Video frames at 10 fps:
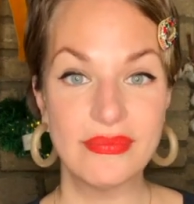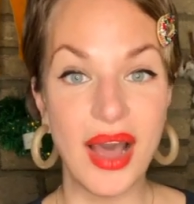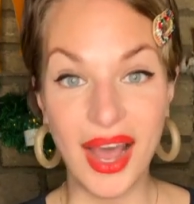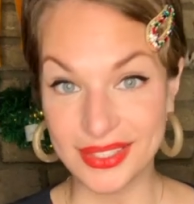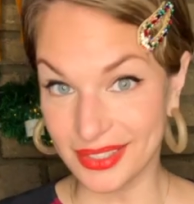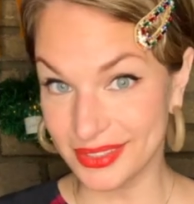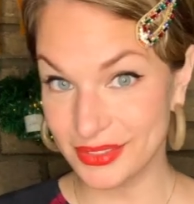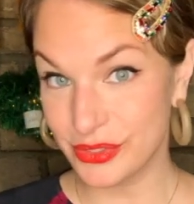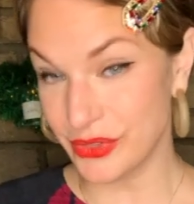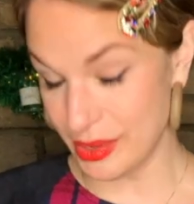I got
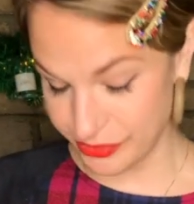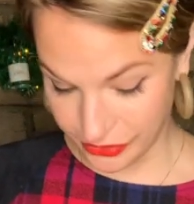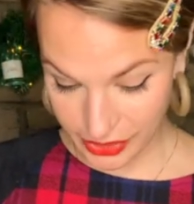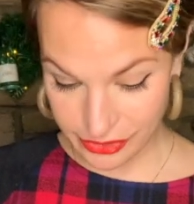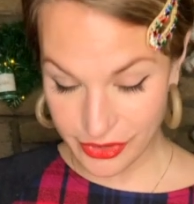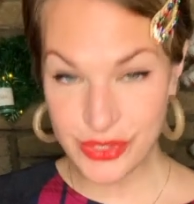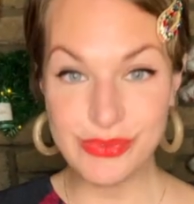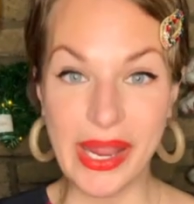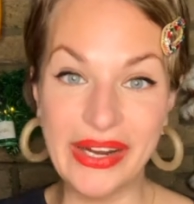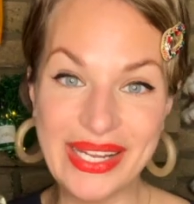grapefruit and
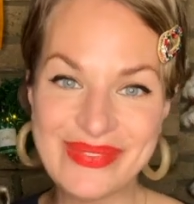rosemary.